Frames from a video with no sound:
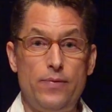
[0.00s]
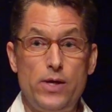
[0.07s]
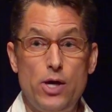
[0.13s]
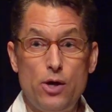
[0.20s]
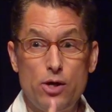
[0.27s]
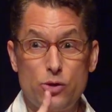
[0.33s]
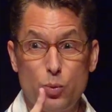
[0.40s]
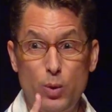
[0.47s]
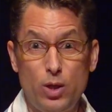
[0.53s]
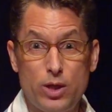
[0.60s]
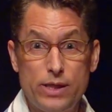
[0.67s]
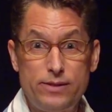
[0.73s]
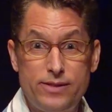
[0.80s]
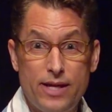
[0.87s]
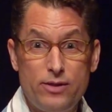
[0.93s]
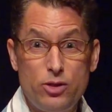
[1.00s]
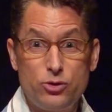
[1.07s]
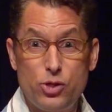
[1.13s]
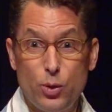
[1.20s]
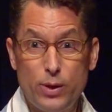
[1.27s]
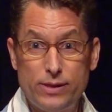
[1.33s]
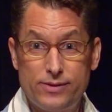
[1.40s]
The earth will
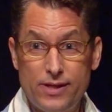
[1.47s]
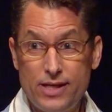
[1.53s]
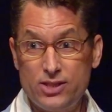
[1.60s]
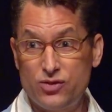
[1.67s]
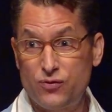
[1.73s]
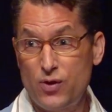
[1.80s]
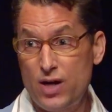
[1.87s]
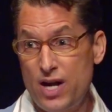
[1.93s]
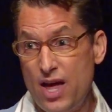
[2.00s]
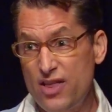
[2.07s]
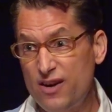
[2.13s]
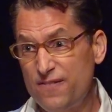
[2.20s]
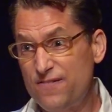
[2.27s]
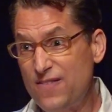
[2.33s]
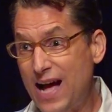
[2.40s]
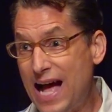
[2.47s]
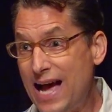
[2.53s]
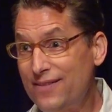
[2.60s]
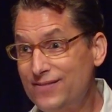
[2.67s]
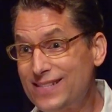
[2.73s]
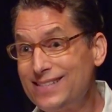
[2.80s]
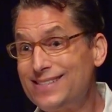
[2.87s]
continue to exist for another
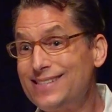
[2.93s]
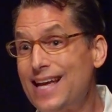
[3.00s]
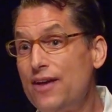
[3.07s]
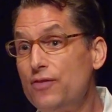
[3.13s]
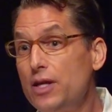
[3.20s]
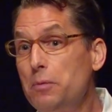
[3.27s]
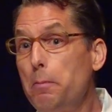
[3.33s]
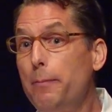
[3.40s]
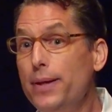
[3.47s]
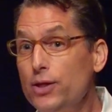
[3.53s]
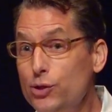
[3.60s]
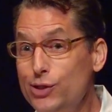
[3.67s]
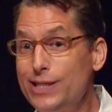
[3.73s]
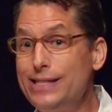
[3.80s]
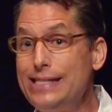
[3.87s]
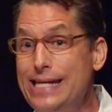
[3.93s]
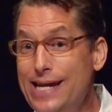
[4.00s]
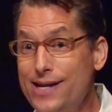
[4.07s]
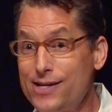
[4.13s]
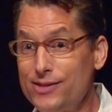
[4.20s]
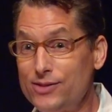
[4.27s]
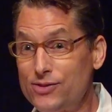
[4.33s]
five to seven billion
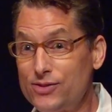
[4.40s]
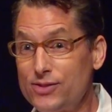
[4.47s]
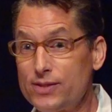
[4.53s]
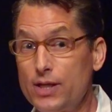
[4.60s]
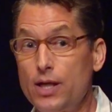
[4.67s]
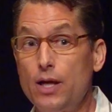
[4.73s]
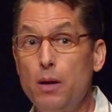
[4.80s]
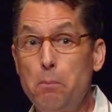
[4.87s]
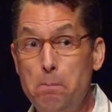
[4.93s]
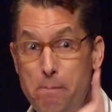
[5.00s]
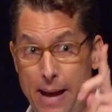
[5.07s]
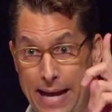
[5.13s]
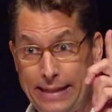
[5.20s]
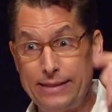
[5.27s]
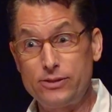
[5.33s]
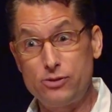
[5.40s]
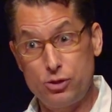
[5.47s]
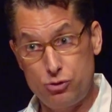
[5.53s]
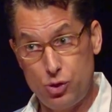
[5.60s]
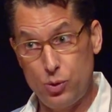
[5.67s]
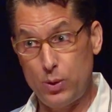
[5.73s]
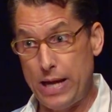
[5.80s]
years, minus
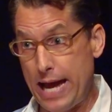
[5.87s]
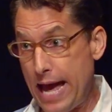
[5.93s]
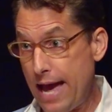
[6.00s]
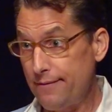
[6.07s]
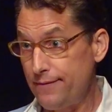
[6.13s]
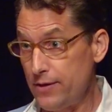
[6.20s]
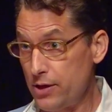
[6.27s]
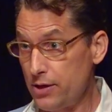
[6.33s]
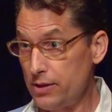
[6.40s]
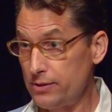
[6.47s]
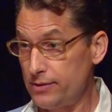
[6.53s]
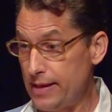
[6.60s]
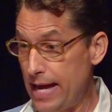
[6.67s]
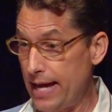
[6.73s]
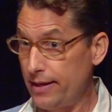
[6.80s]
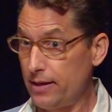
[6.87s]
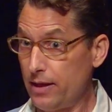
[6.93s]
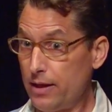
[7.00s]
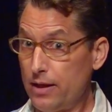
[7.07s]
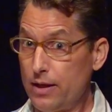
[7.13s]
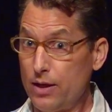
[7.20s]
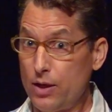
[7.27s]
the two and a half
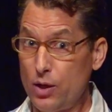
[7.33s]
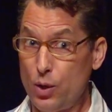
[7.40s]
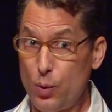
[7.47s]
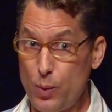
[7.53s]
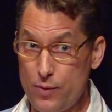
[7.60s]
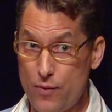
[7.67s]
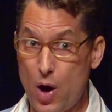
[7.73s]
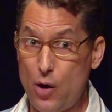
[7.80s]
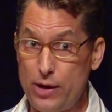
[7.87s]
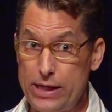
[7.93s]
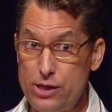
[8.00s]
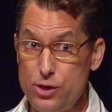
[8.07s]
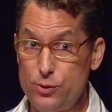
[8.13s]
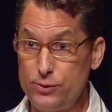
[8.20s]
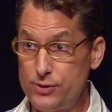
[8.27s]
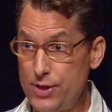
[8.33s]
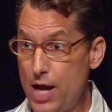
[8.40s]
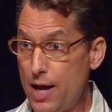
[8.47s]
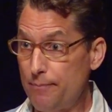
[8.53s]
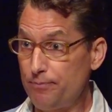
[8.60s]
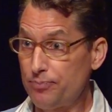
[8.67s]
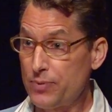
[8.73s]
years we've already used
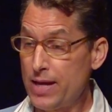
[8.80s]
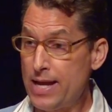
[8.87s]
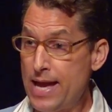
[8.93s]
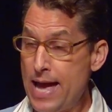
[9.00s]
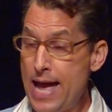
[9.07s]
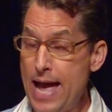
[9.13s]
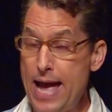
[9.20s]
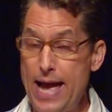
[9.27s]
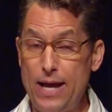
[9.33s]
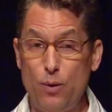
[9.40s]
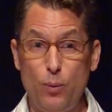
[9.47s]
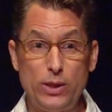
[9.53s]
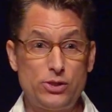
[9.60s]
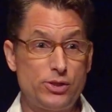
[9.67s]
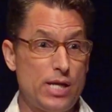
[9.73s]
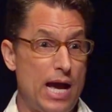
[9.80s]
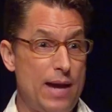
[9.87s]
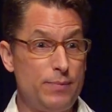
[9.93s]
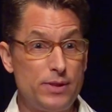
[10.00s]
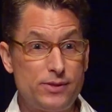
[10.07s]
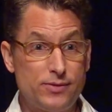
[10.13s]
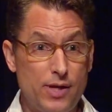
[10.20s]
up, at which
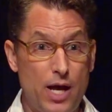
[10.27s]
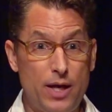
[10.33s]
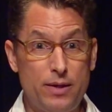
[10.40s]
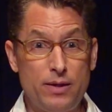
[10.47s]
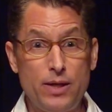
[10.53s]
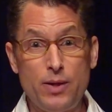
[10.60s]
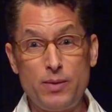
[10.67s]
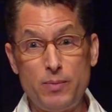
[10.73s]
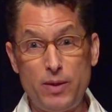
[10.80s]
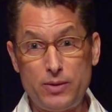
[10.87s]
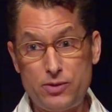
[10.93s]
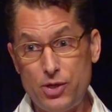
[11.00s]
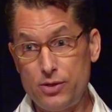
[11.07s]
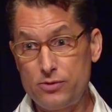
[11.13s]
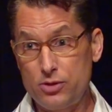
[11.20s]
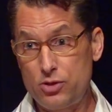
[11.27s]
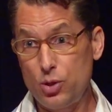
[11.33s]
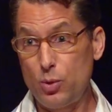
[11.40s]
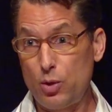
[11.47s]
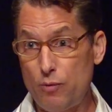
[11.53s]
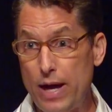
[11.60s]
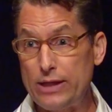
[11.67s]
time the sun turns
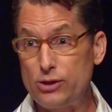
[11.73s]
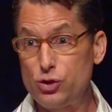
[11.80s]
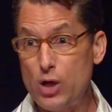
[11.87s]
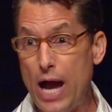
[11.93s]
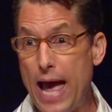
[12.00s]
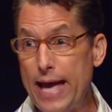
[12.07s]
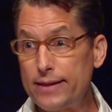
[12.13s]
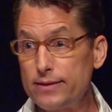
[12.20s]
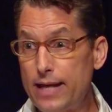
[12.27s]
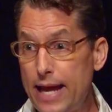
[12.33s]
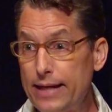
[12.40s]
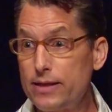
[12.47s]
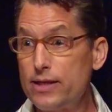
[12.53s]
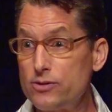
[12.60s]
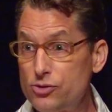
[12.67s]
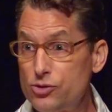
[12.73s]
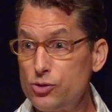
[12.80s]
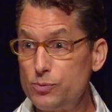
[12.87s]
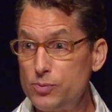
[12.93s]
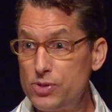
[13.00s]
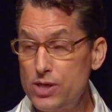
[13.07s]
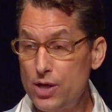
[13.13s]
into a red giant and
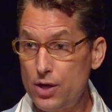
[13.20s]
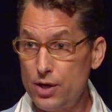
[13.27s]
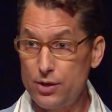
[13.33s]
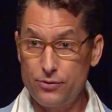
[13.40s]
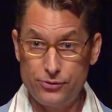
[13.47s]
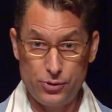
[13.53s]
consumes the earth.